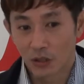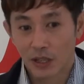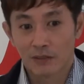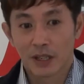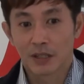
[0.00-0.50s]

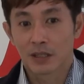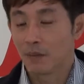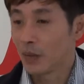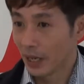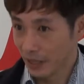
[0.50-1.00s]
gave us
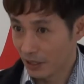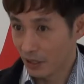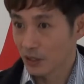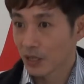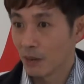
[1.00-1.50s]
some
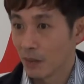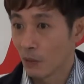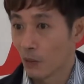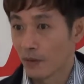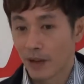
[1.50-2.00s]
ideas, come
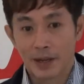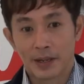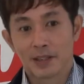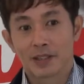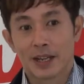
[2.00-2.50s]
up with
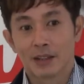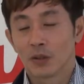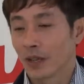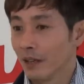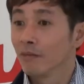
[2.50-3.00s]
ideas like,
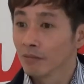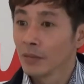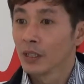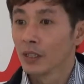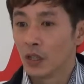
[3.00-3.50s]
okay,
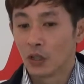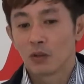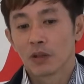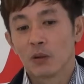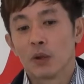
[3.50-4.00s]

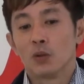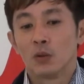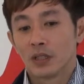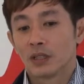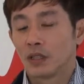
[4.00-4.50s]
can we do
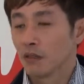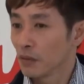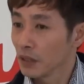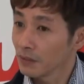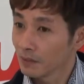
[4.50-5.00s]
this
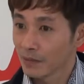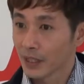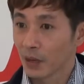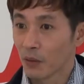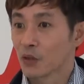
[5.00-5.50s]
different?
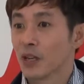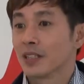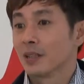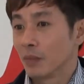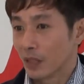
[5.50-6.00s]
Can we try
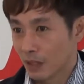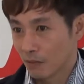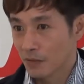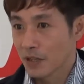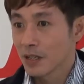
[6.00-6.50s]
something
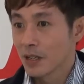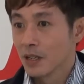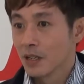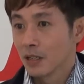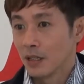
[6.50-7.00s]
different?
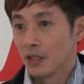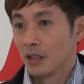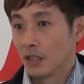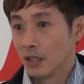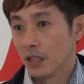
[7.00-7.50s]

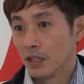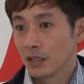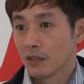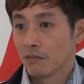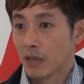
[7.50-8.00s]

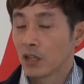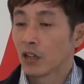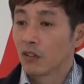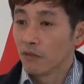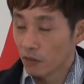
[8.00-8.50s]
They're
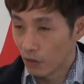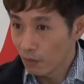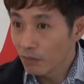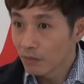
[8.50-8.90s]
not conform